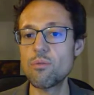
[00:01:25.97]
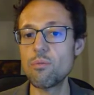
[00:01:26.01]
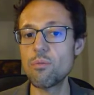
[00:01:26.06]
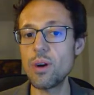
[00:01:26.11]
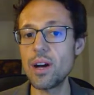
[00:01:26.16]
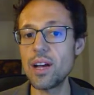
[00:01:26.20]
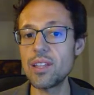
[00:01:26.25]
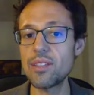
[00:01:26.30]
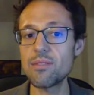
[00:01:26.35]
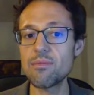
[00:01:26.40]

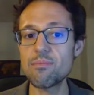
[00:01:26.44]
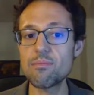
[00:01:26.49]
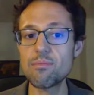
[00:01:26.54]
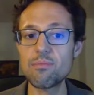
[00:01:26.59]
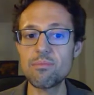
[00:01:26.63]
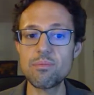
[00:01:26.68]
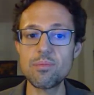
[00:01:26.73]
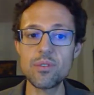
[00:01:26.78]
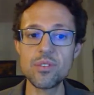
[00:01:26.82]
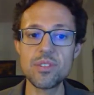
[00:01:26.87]
one
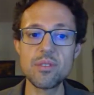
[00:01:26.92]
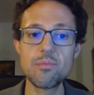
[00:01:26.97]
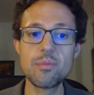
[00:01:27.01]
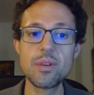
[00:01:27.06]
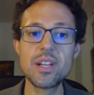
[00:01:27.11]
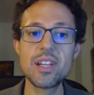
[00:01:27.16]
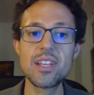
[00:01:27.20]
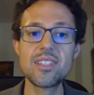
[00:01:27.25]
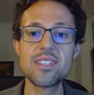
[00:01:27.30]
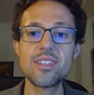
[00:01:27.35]

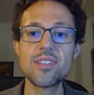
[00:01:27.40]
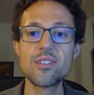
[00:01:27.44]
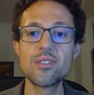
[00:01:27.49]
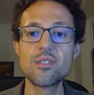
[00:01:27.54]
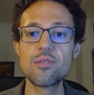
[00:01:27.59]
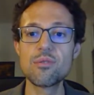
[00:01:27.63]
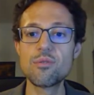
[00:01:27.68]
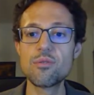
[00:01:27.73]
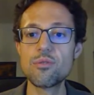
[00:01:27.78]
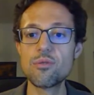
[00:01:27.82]
possibility
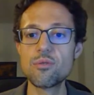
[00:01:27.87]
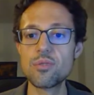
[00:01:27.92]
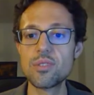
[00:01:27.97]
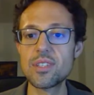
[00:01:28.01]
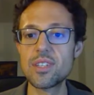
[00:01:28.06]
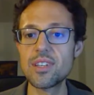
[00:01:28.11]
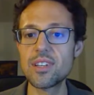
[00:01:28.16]
is to use